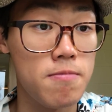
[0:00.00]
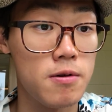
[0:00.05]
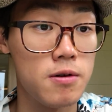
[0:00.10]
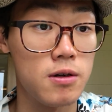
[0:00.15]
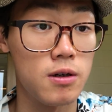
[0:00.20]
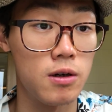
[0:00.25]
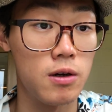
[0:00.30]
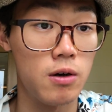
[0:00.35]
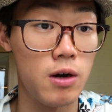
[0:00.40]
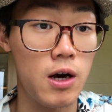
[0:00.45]

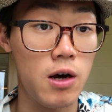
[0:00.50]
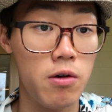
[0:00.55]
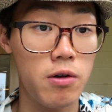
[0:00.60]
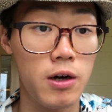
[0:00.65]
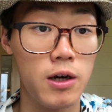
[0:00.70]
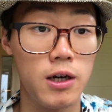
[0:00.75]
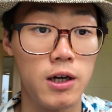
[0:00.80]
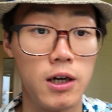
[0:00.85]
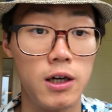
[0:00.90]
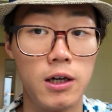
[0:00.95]
So how
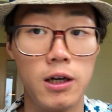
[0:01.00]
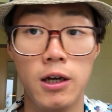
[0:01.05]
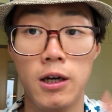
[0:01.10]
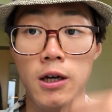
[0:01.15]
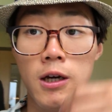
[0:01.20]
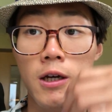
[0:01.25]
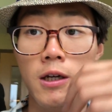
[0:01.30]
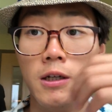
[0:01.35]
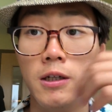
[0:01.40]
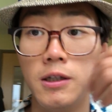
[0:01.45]
can I
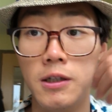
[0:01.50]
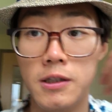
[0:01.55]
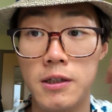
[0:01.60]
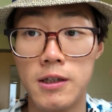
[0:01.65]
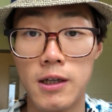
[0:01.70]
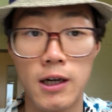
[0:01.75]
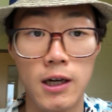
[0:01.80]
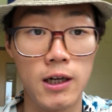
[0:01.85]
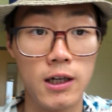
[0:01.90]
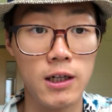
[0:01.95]

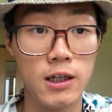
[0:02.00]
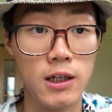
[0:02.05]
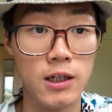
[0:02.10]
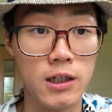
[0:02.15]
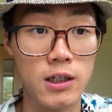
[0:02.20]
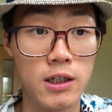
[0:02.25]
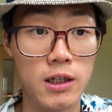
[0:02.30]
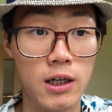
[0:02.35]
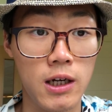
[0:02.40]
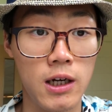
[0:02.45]
design
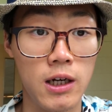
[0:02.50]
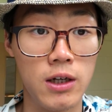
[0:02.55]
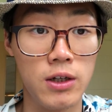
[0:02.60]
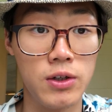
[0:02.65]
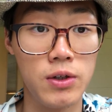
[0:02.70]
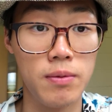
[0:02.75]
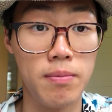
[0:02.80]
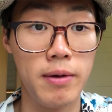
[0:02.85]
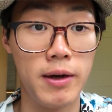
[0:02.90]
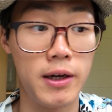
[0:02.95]
it
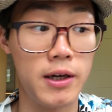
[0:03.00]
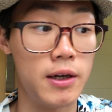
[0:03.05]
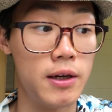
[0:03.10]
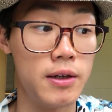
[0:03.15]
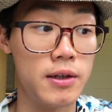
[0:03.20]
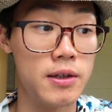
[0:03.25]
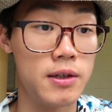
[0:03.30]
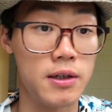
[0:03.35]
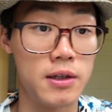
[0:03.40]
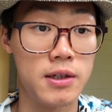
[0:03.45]
to make
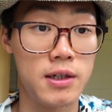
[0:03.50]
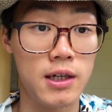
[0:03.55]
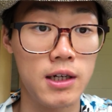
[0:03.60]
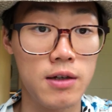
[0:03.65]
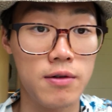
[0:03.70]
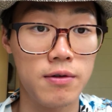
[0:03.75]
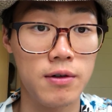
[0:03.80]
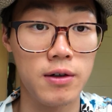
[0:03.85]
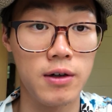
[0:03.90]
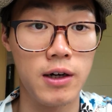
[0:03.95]
it
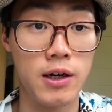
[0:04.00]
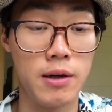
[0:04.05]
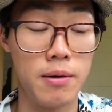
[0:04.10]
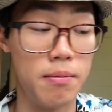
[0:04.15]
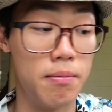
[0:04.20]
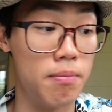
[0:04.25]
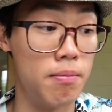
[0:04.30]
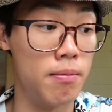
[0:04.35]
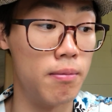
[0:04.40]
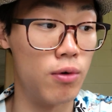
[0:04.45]
successful
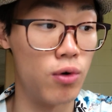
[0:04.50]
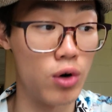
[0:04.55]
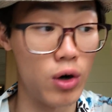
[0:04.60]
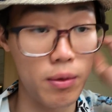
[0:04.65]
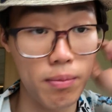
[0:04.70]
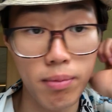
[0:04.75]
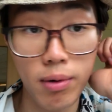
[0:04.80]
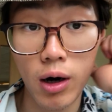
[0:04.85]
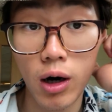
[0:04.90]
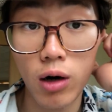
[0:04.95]
and
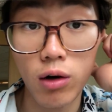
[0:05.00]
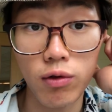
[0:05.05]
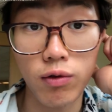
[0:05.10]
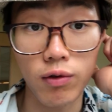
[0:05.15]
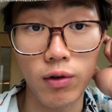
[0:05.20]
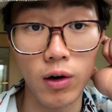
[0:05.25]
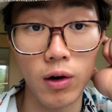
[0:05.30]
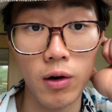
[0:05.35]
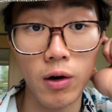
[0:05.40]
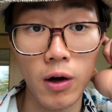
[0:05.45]
more
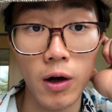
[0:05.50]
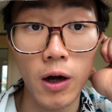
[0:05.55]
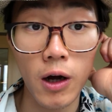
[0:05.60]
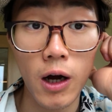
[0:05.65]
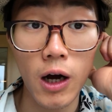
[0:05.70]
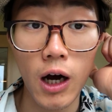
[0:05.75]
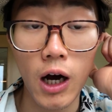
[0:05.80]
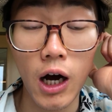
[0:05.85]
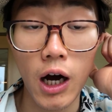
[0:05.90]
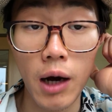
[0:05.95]
powerful,
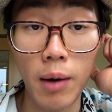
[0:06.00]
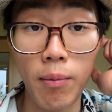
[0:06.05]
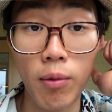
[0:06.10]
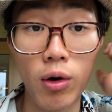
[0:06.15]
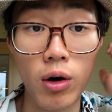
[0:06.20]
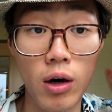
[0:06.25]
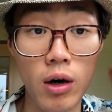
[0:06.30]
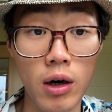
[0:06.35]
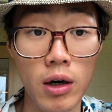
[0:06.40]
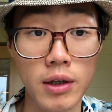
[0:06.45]

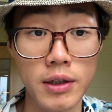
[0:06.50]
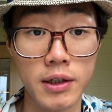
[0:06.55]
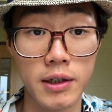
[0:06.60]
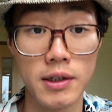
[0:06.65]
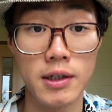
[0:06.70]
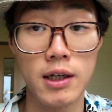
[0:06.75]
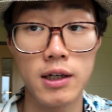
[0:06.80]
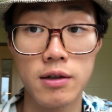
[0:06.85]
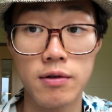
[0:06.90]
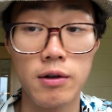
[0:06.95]
more
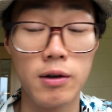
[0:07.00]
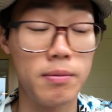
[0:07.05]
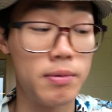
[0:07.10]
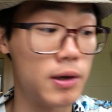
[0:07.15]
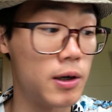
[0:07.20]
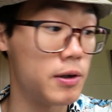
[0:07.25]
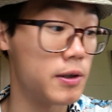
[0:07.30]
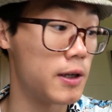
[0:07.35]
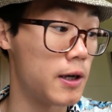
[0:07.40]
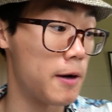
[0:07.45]
successful
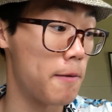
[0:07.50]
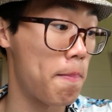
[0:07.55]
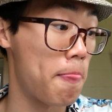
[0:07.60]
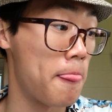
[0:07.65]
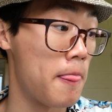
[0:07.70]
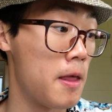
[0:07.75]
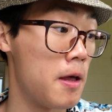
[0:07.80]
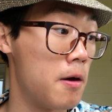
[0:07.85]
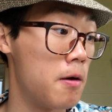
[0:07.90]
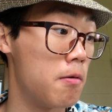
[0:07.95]
product?
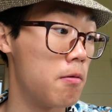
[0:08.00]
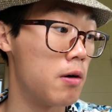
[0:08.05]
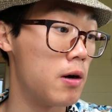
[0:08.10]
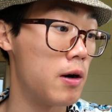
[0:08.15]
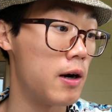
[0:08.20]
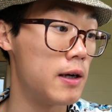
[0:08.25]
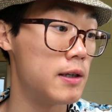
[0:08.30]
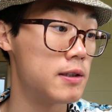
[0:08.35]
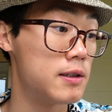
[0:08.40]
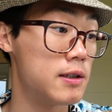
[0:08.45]

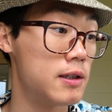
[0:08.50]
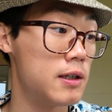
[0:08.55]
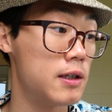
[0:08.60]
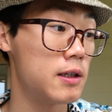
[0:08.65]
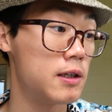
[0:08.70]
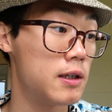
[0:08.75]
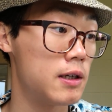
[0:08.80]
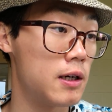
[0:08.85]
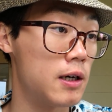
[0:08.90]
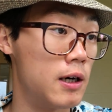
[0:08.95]
Well, I
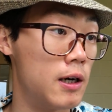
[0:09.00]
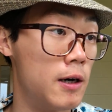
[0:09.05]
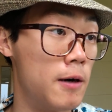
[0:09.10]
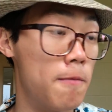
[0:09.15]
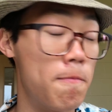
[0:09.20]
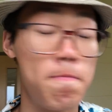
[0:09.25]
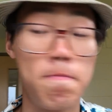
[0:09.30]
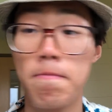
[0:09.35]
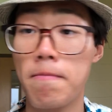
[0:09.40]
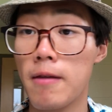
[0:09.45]
think
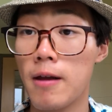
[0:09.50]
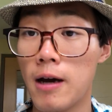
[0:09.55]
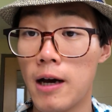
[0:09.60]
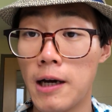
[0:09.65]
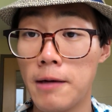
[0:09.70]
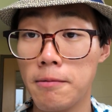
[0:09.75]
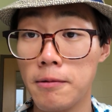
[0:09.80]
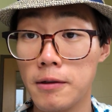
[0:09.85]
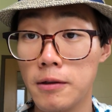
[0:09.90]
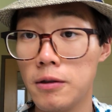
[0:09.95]

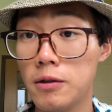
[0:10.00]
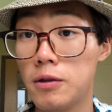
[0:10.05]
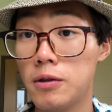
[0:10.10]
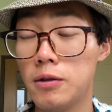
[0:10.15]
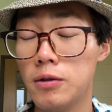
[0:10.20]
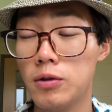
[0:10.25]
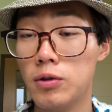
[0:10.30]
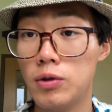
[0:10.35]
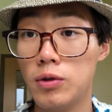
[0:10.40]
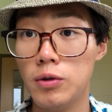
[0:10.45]
I'm going
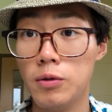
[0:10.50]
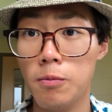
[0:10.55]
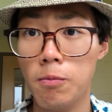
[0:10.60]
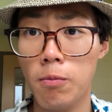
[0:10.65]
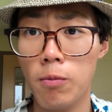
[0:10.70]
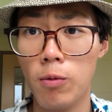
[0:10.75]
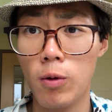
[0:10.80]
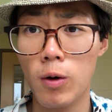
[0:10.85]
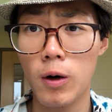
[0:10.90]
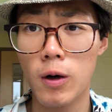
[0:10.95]
to do
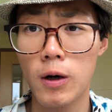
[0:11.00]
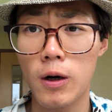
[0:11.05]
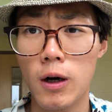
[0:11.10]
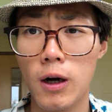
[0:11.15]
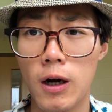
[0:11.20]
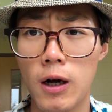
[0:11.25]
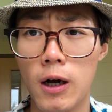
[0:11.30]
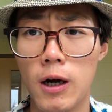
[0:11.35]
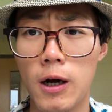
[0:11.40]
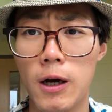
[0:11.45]
more
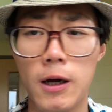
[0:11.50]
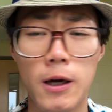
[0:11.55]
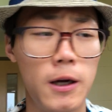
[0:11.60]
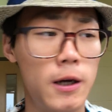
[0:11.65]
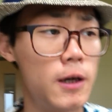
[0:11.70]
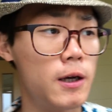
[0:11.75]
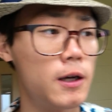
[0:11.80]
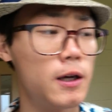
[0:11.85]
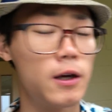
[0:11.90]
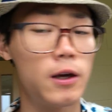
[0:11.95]

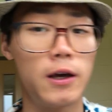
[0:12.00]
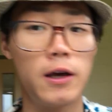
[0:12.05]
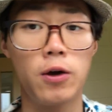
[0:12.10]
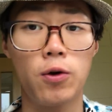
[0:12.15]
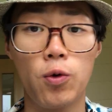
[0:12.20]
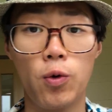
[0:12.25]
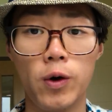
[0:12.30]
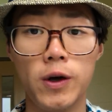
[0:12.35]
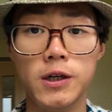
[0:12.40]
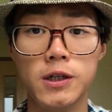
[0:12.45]

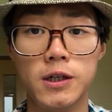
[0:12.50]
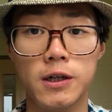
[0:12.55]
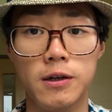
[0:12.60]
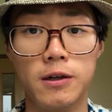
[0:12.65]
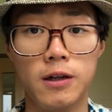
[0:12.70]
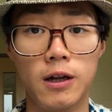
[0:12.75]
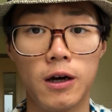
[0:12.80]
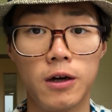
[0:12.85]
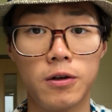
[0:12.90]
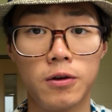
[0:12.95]

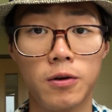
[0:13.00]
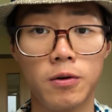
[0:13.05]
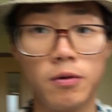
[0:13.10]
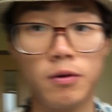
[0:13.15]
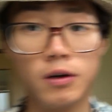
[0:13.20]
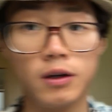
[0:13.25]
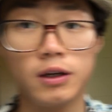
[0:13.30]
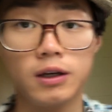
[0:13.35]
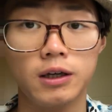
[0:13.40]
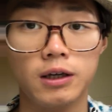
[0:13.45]
equation. Not
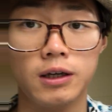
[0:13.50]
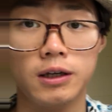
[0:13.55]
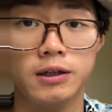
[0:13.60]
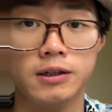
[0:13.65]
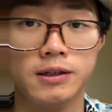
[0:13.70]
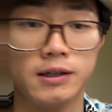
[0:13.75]
only